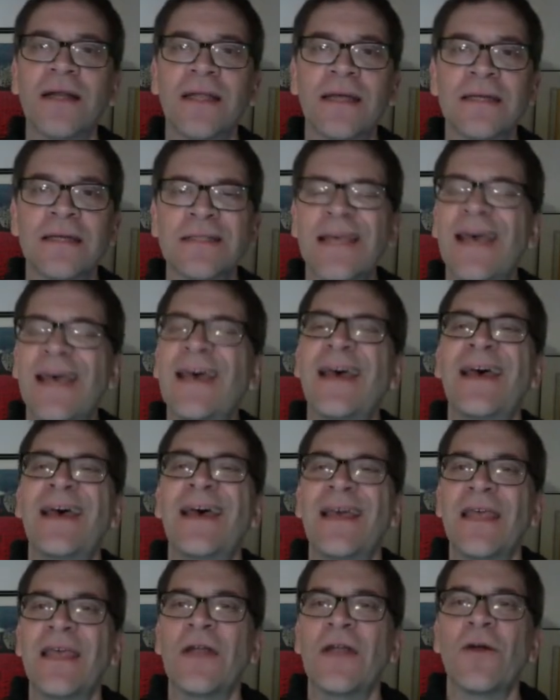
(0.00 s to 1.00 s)
is,
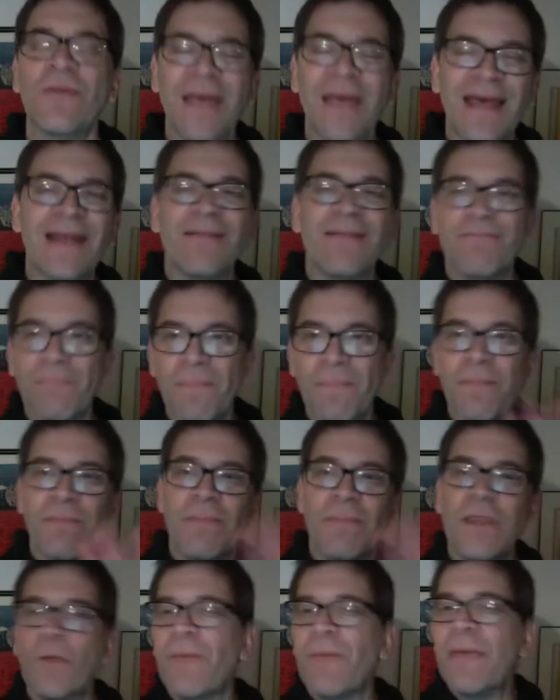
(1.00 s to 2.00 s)

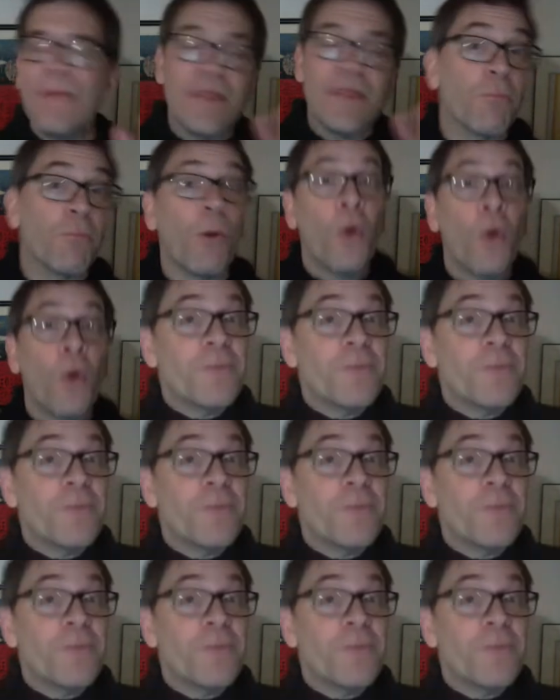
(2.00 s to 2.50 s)
maybe they're both